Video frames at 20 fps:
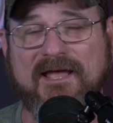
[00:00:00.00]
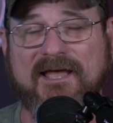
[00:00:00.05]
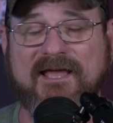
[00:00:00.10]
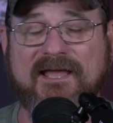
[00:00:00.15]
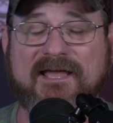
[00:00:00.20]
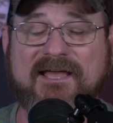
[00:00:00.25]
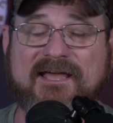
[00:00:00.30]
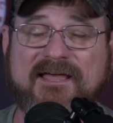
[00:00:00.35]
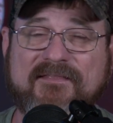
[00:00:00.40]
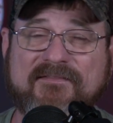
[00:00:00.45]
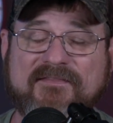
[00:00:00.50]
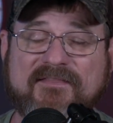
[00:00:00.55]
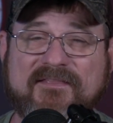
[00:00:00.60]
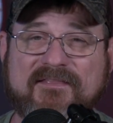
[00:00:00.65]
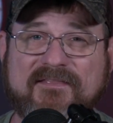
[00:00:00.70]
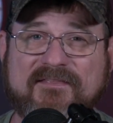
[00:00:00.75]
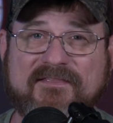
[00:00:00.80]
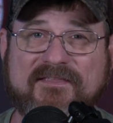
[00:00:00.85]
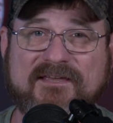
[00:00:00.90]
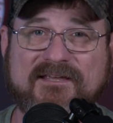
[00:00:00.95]
and
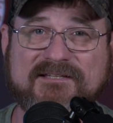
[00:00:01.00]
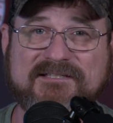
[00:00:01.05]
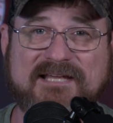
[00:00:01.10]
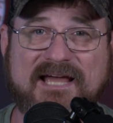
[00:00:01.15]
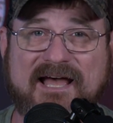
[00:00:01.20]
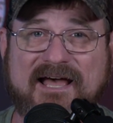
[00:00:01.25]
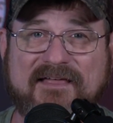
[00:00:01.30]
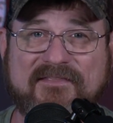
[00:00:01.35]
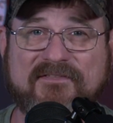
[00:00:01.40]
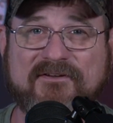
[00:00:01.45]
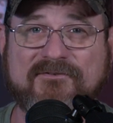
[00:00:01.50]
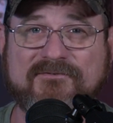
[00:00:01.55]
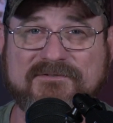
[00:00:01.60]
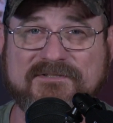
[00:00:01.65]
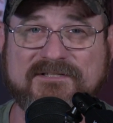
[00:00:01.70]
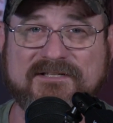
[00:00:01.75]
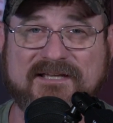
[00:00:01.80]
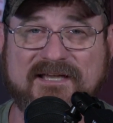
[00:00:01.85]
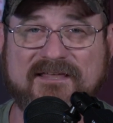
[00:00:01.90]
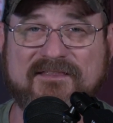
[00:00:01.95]
then tie
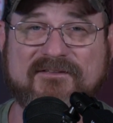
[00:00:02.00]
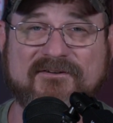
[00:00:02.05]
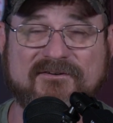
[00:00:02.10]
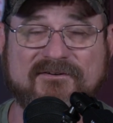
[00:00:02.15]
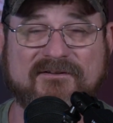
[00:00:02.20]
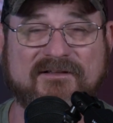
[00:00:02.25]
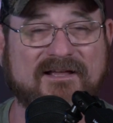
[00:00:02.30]
those together,